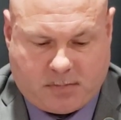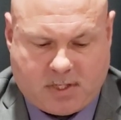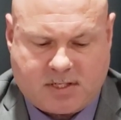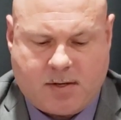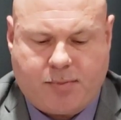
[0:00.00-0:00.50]

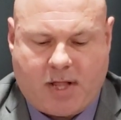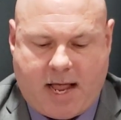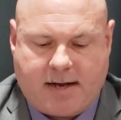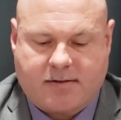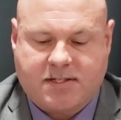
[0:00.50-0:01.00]
The simple
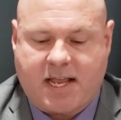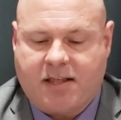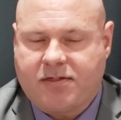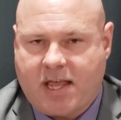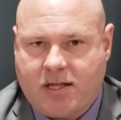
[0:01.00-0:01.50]
act of
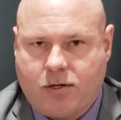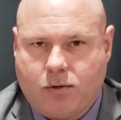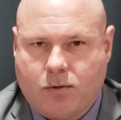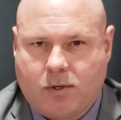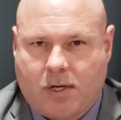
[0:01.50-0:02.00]
saying thank
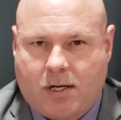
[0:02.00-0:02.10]
you